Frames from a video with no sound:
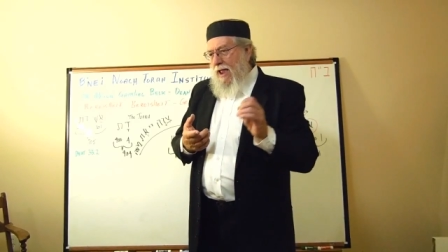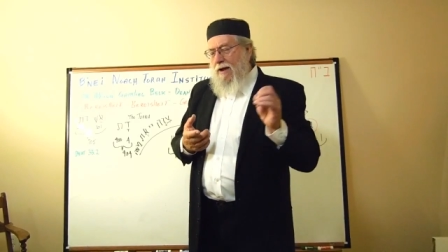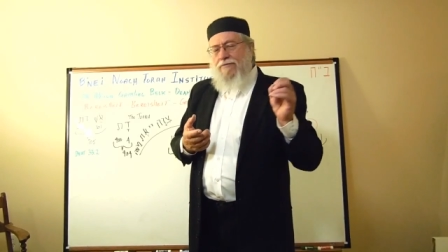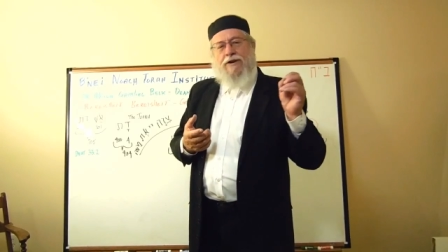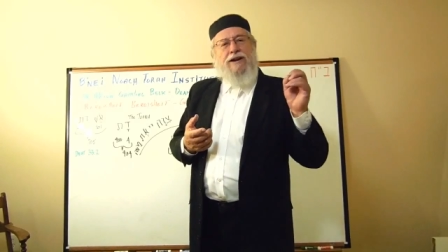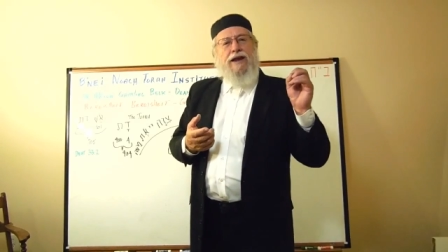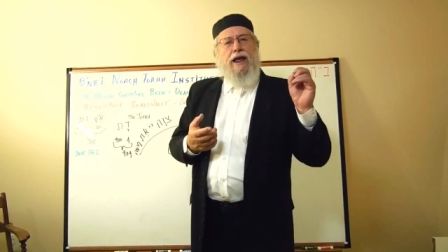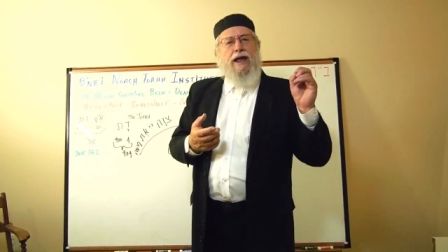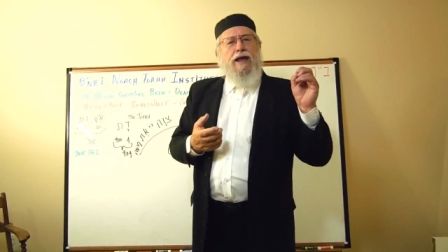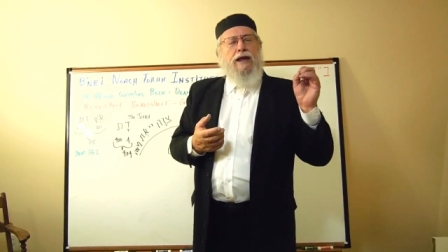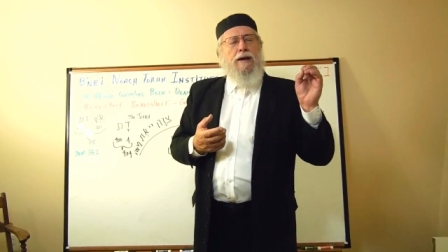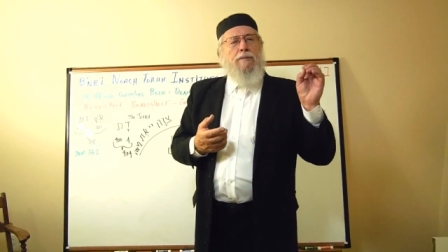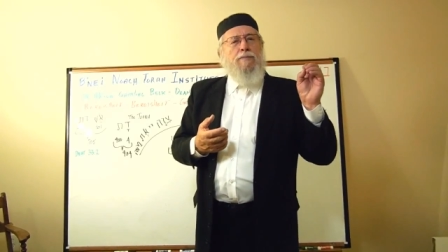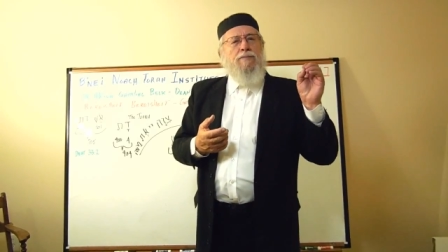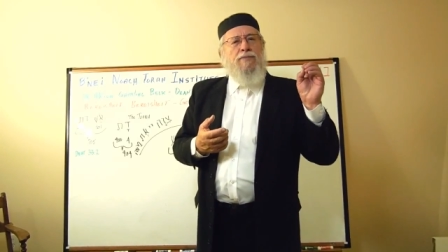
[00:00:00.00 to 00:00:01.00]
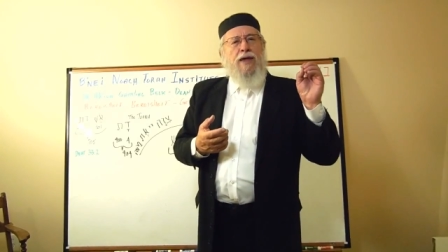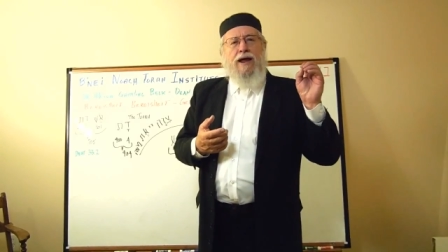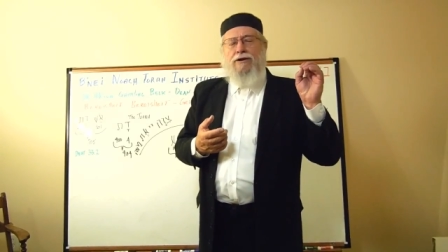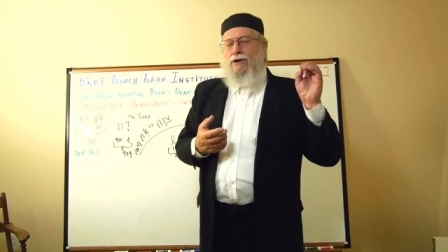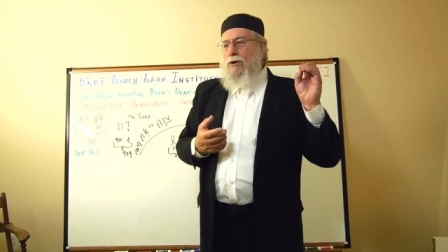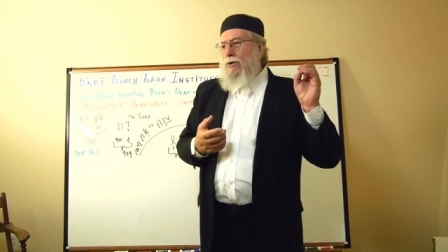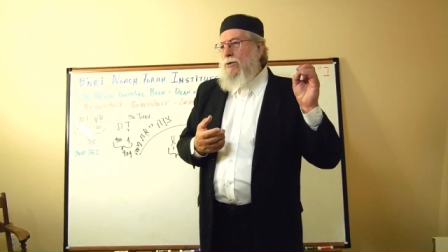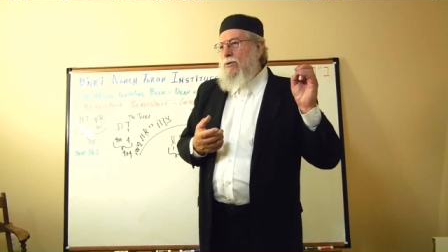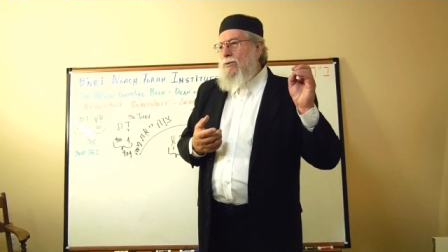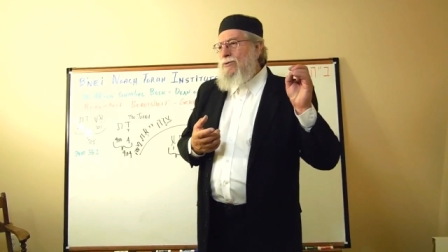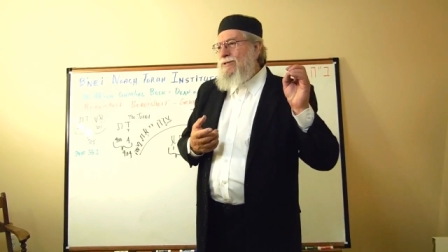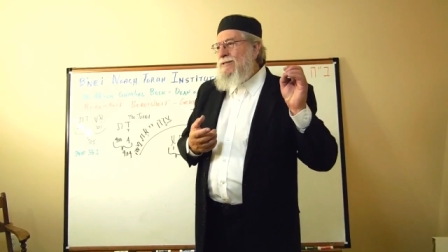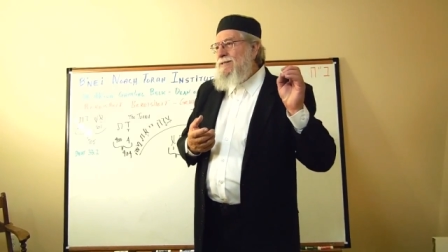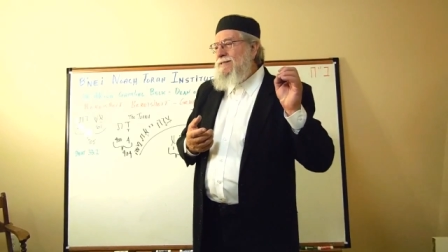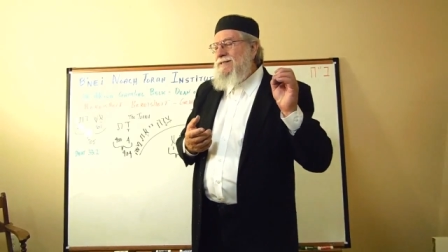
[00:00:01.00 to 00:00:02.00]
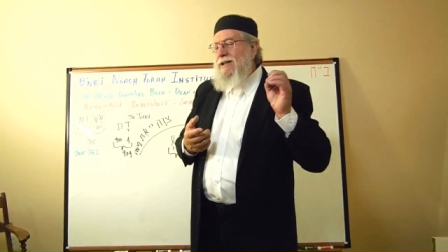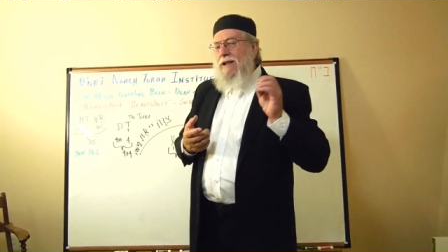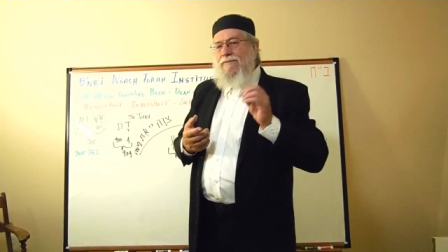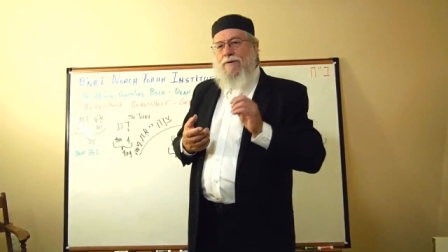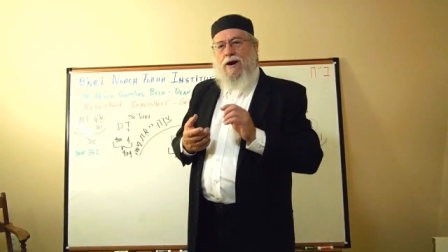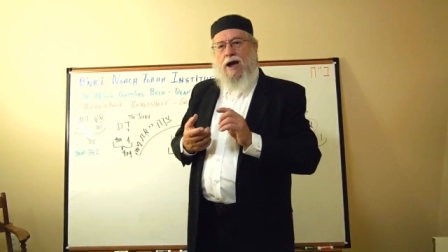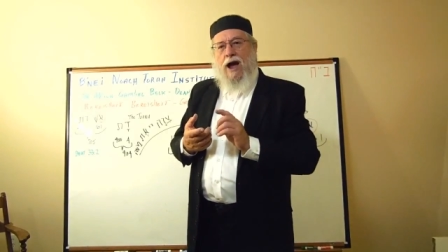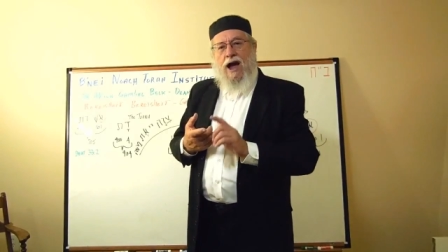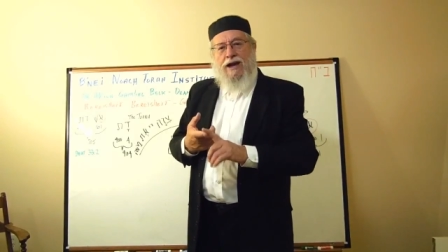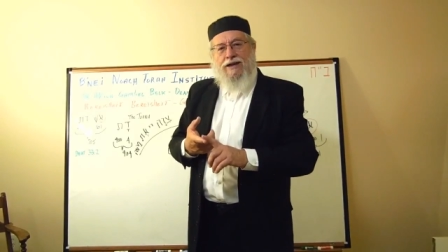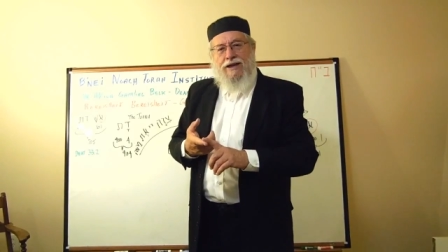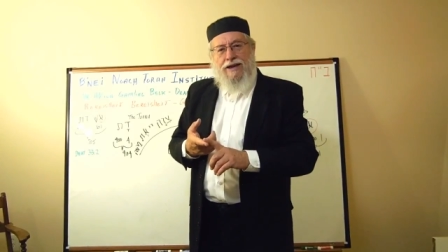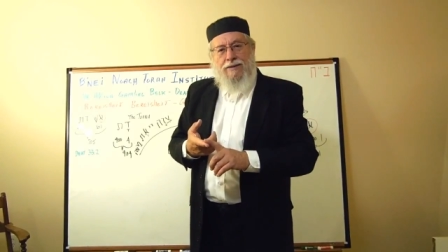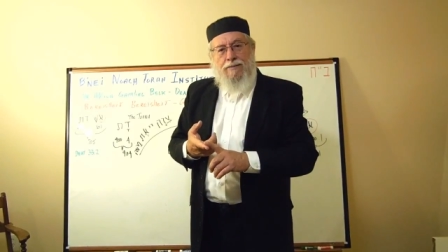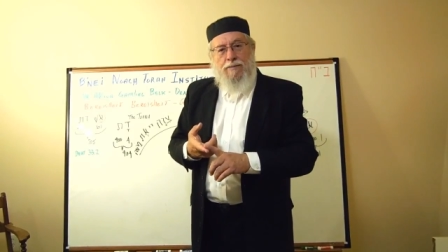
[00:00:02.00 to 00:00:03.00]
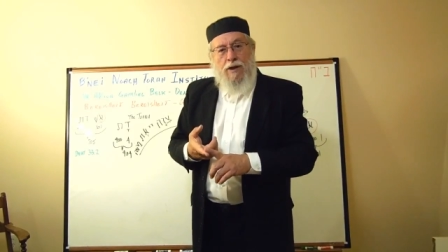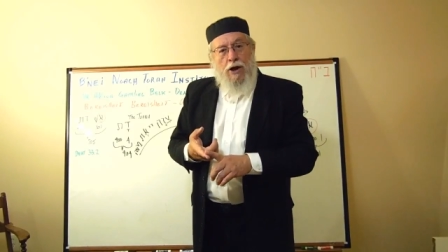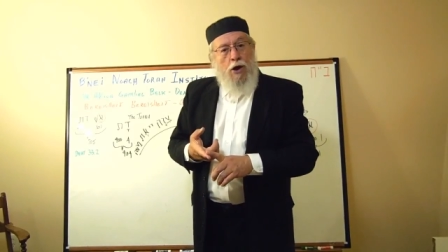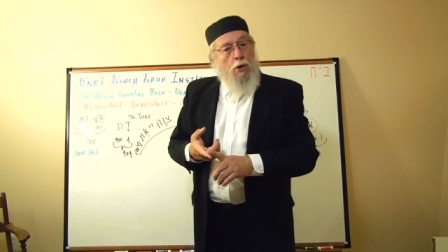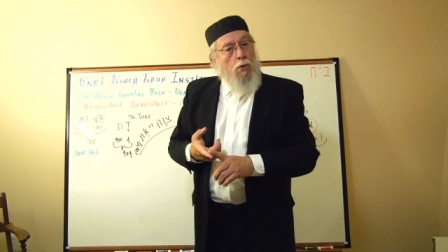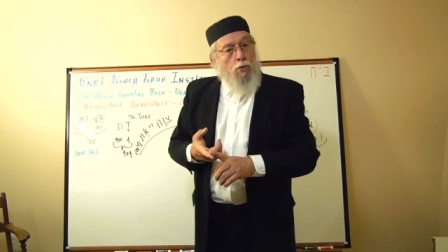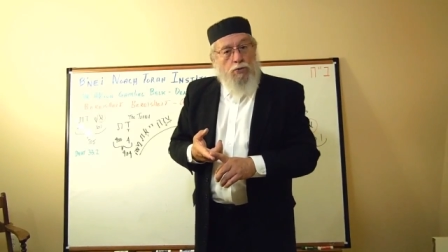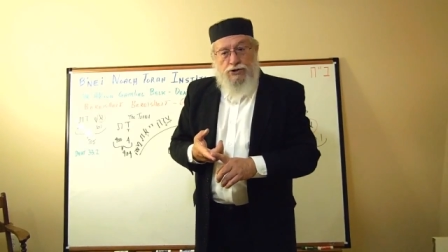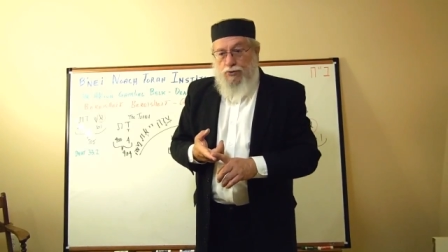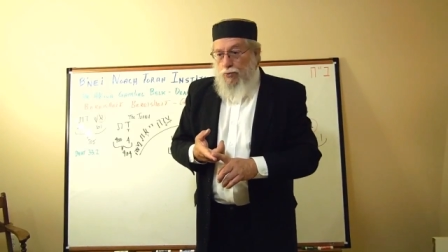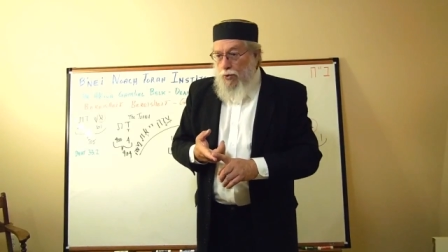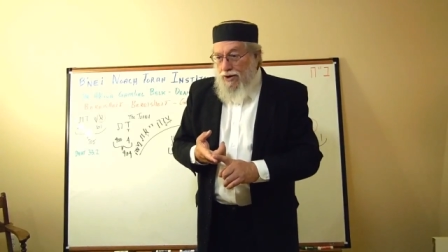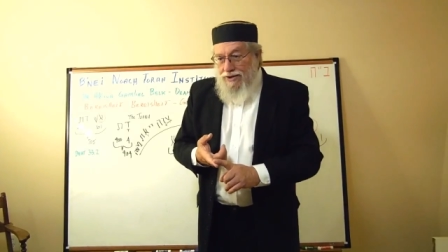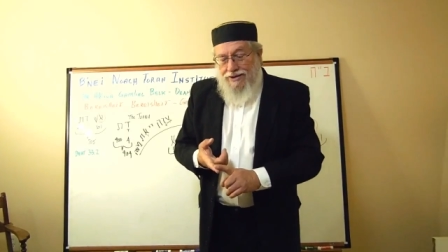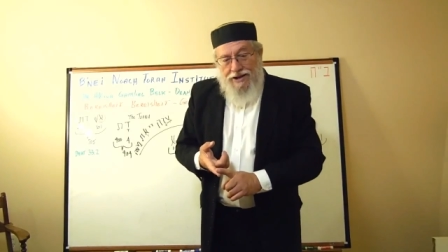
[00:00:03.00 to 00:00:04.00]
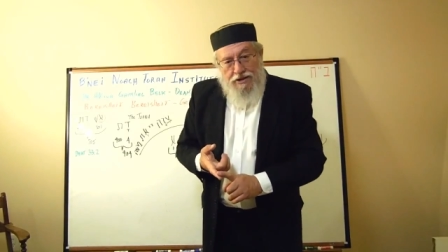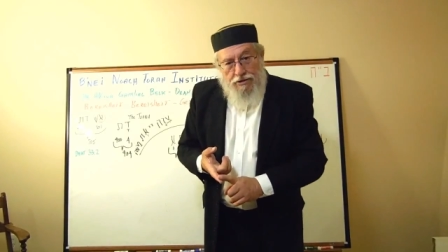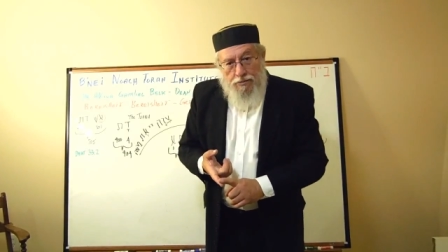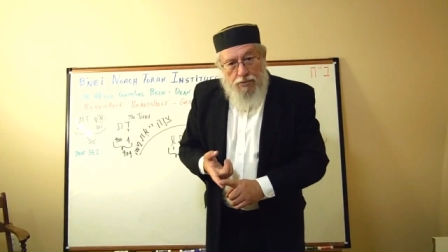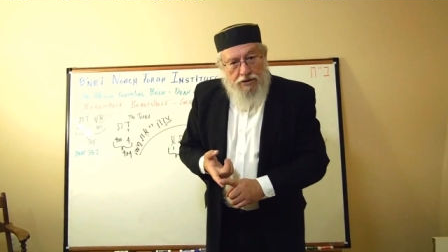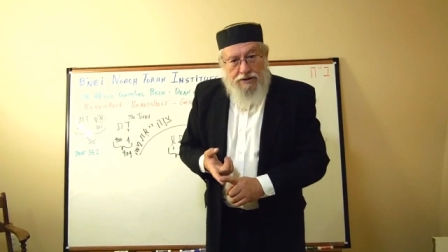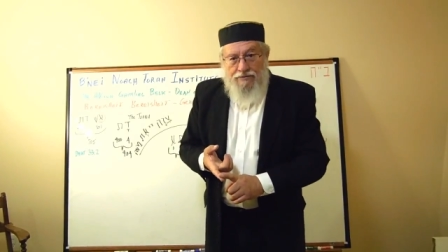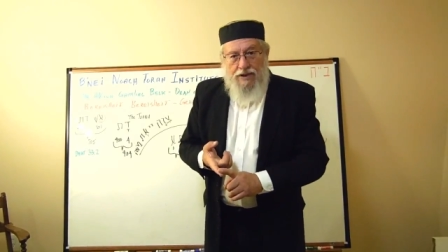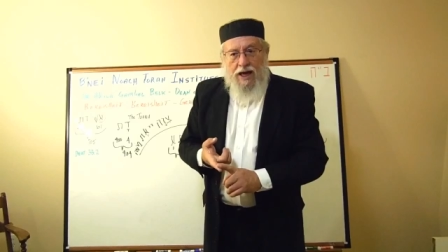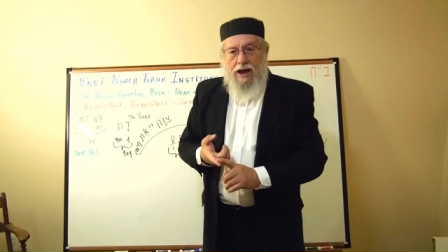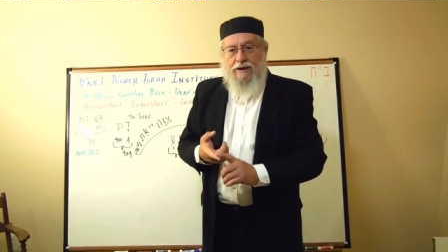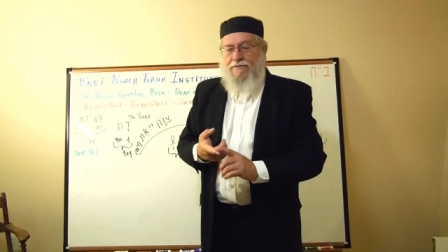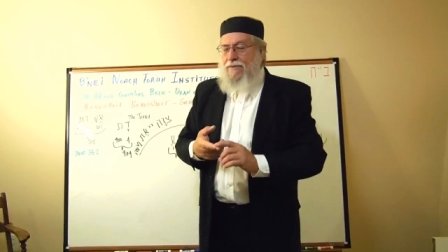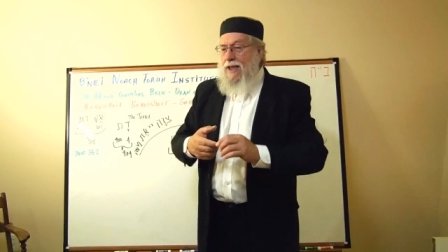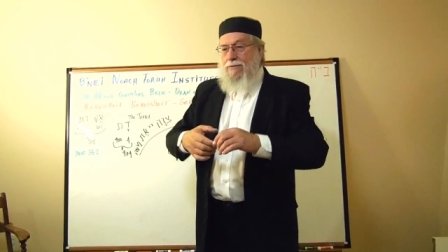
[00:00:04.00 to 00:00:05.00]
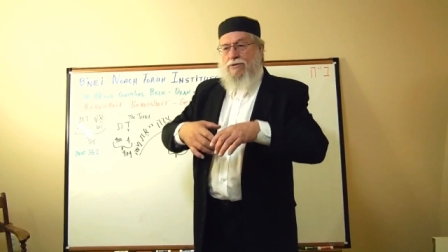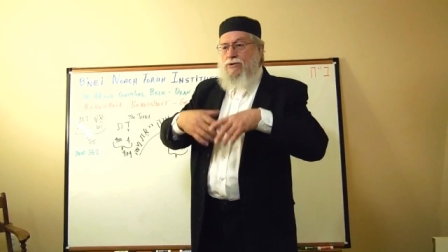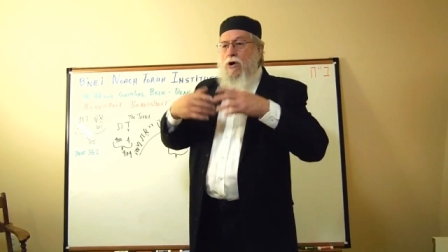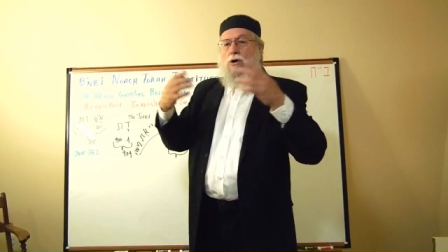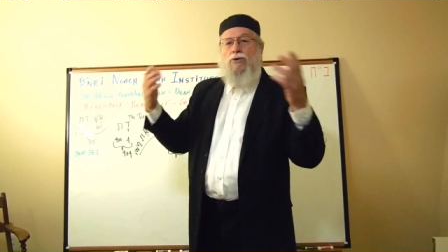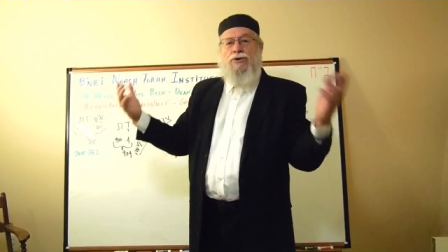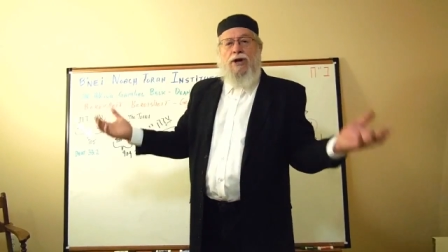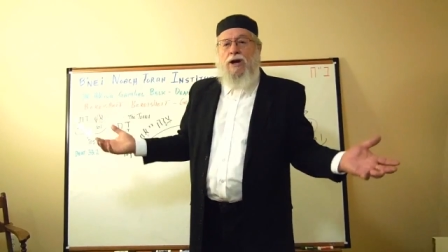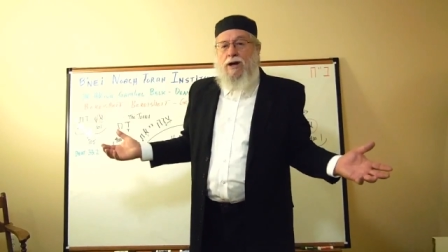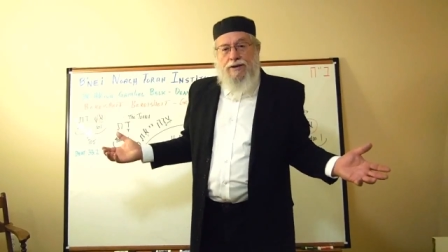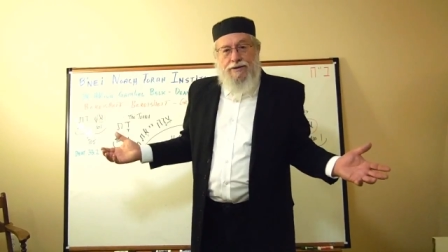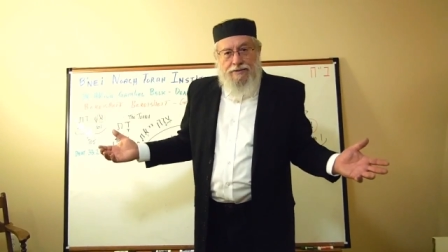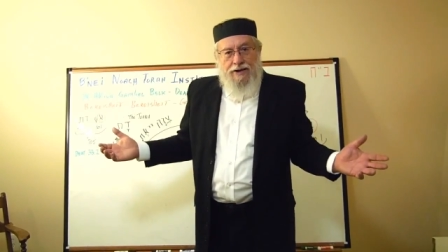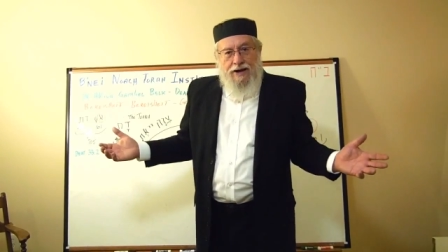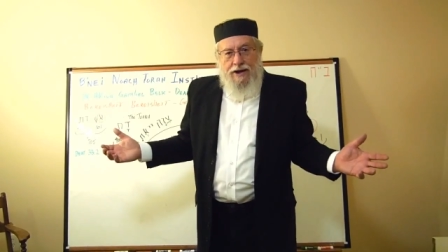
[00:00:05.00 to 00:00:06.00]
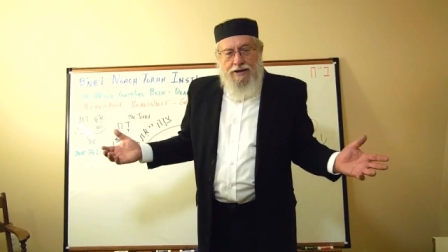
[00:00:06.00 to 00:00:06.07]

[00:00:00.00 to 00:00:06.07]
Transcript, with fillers: Every name that goes in Sefer Chayim was written in the Book of Life. That was all done.